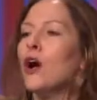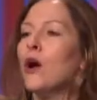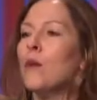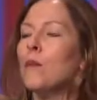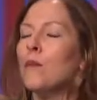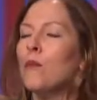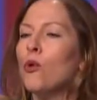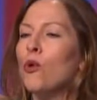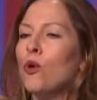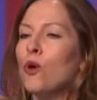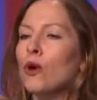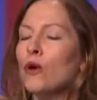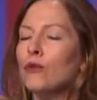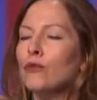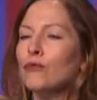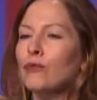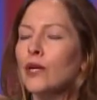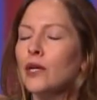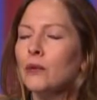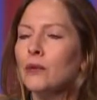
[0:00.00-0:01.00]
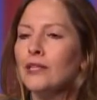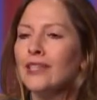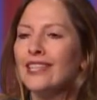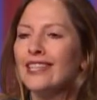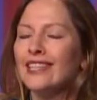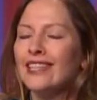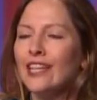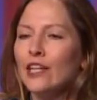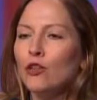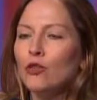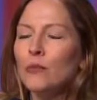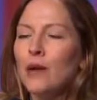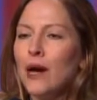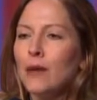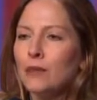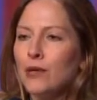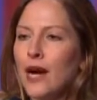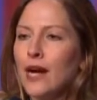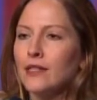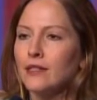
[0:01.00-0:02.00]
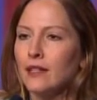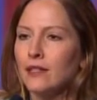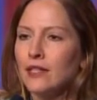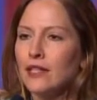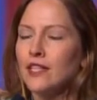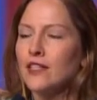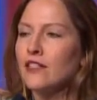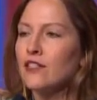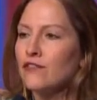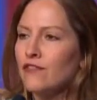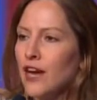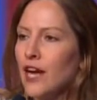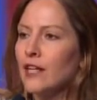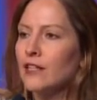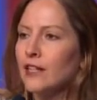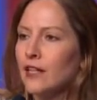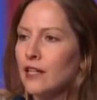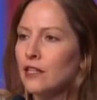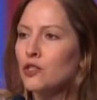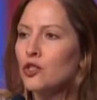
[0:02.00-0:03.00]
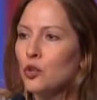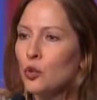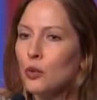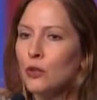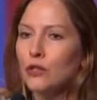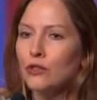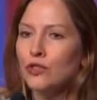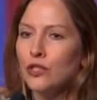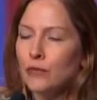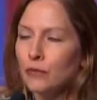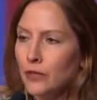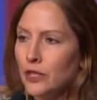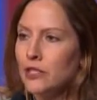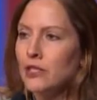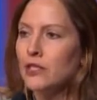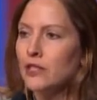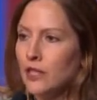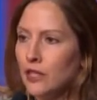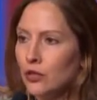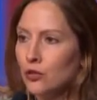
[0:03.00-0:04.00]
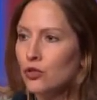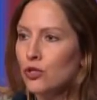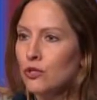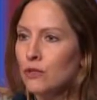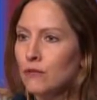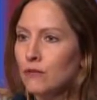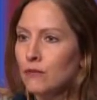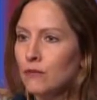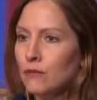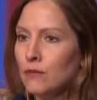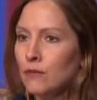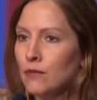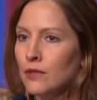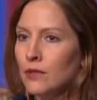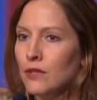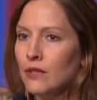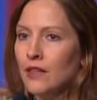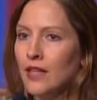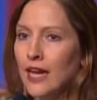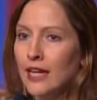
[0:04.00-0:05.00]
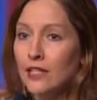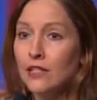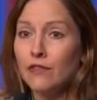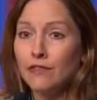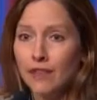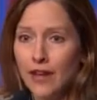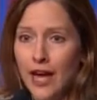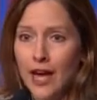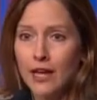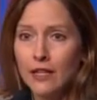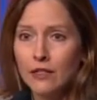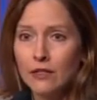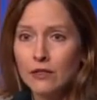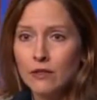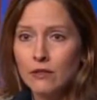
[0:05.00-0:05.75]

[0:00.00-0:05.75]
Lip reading: more frequently legal malpractice cases filed against lawyers in recent years. That's a fact.